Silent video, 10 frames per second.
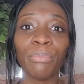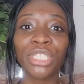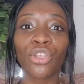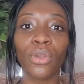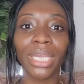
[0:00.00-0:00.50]
be
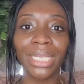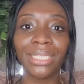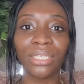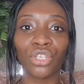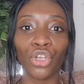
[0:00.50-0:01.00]
so
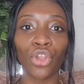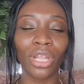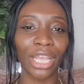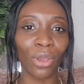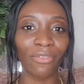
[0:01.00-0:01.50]
easy to know
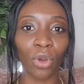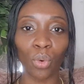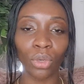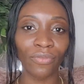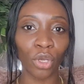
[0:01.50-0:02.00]
that you have a
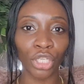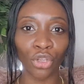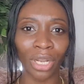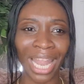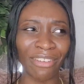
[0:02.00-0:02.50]
call of God in
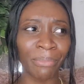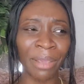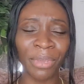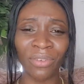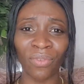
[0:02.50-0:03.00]
your life.
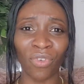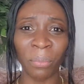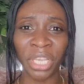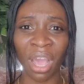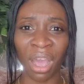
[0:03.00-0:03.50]
Maybe even
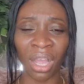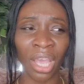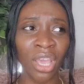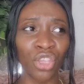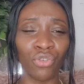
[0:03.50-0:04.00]
from young,
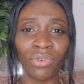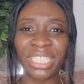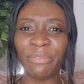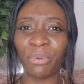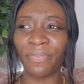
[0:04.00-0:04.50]
you've
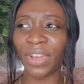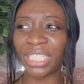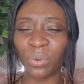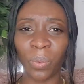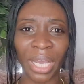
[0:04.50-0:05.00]
received
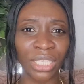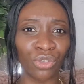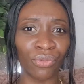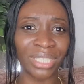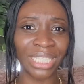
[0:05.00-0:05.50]
prophetic words.
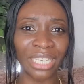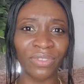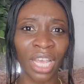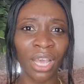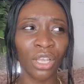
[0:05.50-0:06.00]
You've
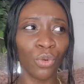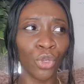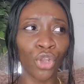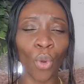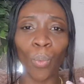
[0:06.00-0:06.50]
received,
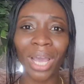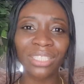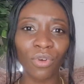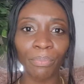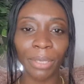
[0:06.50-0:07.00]

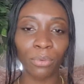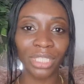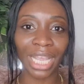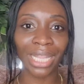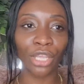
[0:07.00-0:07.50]
words from people
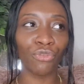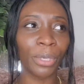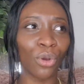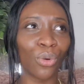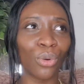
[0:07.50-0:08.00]
saying that you've
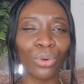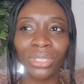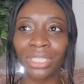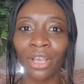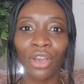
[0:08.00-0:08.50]
been
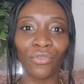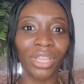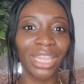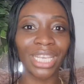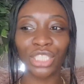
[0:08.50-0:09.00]
called for
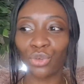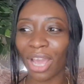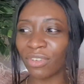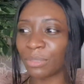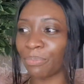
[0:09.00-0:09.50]
this. You
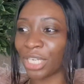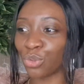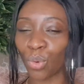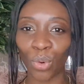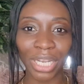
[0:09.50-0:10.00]
have a
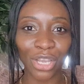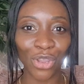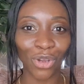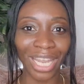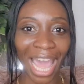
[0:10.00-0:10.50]
special calling
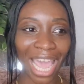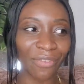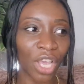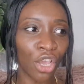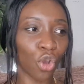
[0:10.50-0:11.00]
on your
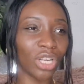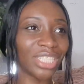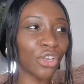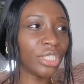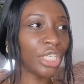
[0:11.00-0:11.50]
life. God
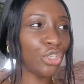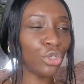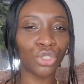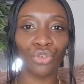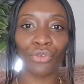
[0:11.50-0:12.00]
is going to
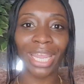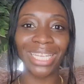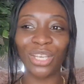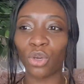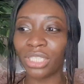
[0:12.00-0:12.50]
use you
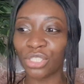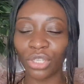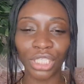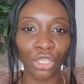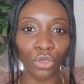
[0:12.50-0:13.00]
greatly. God is
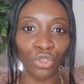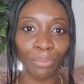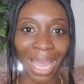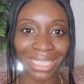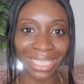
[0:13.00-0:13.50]
going to use you
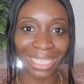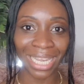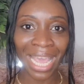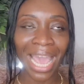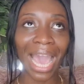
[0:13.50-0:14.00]

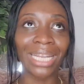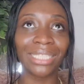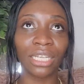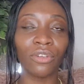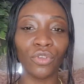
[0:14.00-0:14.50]
mightily. And
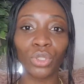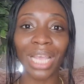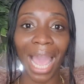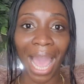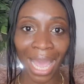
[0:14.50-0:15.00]
instead of you
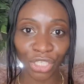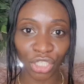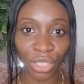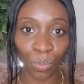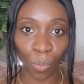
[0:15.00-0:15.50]
to
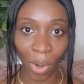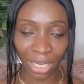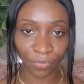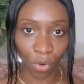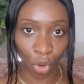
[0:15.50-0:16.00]
actually
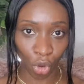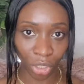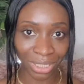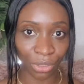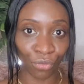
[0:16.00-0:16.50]
wait for
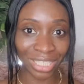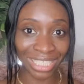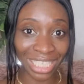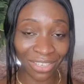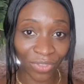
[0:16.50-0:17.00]
God to
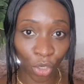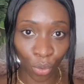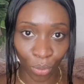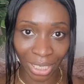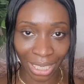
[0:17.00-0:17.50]
receive the
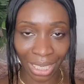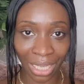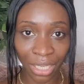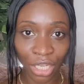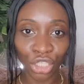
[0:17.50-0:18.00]
calling,
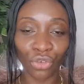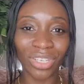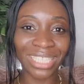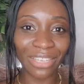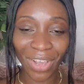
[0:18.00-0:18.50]
to
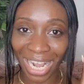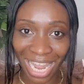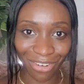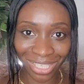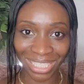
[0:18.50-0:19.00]
receive
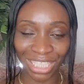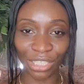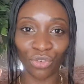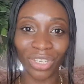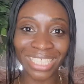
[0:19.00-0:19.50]
clarity,
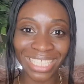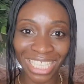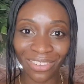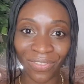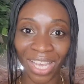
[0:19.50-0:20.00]
to
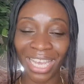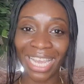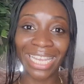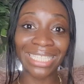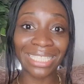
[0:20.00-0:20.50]
receive
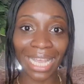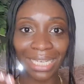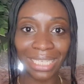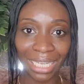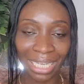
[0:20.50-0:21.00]
his
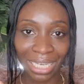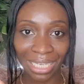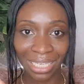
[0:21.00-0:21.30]
sending,